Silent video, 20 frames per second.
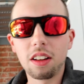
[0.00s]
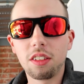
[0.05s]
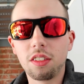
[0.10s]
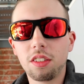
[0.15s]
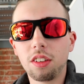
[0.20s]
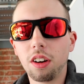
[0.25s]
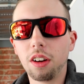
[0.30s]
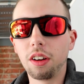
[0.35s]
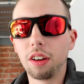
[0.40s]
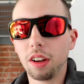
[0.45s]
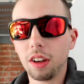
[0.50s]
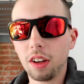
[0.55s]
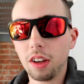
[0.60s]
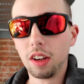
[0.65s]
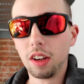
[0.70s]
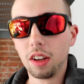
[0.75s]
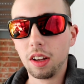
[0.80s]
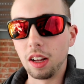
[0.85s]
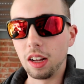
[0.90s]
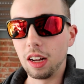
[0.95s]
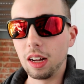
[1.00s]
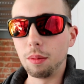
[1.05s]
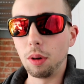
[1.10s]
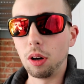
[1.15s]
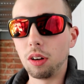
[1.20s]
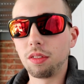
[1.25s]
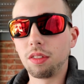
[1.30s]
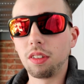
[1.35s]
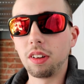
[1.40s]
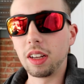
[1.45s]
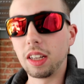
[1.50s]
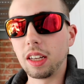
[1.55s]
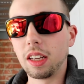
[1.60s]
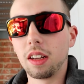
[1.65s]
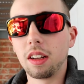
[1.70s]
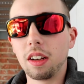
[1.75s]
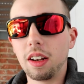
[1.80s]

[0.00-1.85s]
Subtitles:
So hopefully